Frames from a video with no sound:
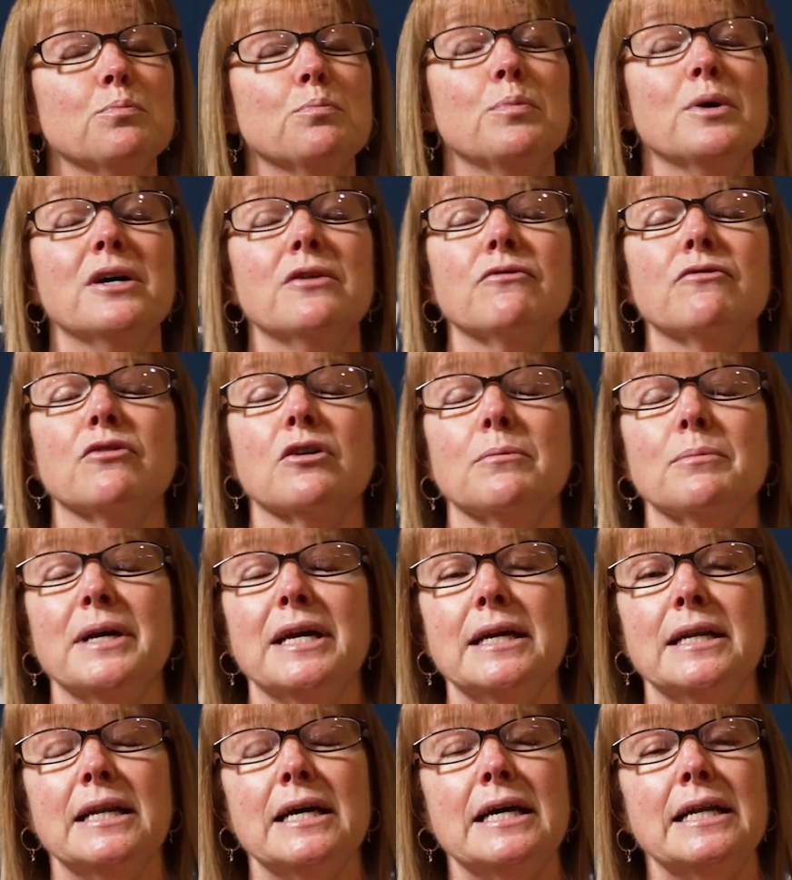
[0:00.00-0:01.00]
But from
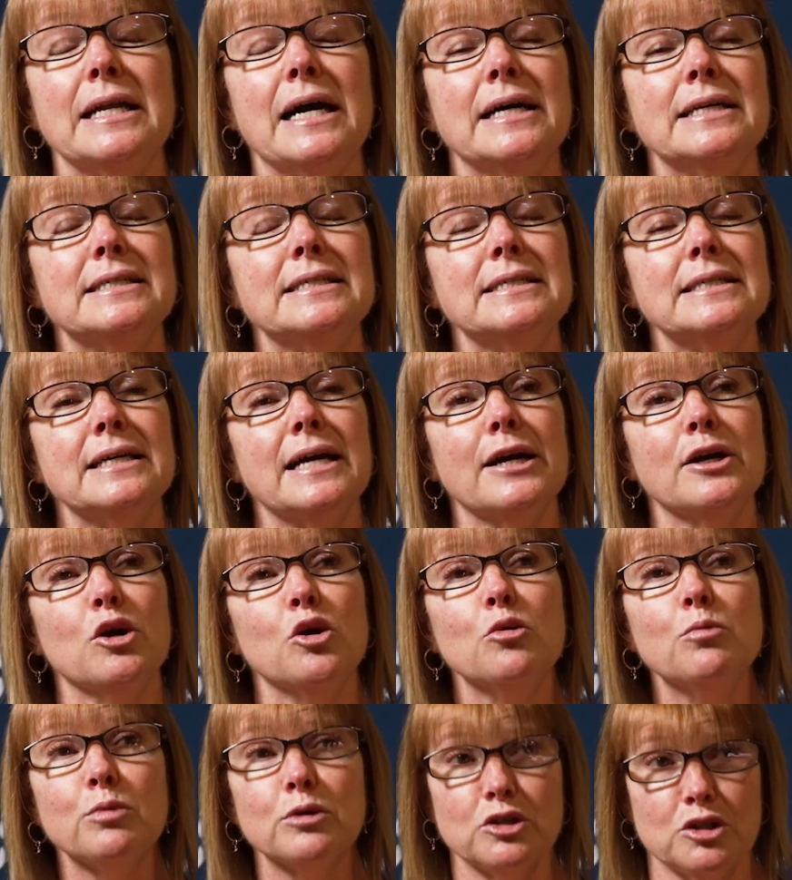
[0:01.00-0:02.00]
a, an C I
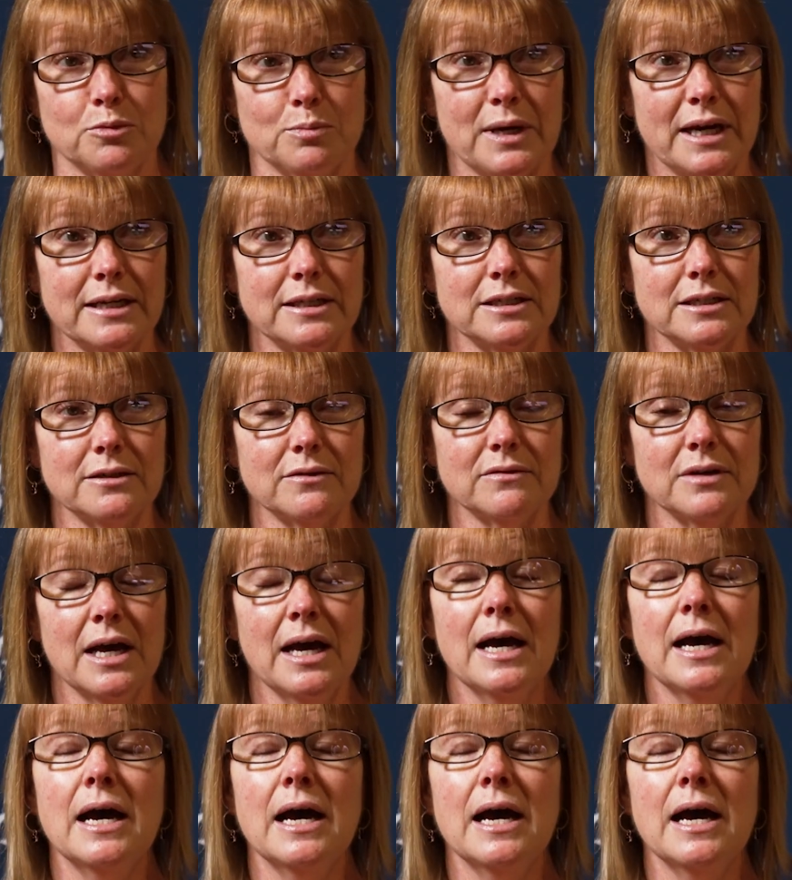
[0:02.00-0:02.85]
O perspective,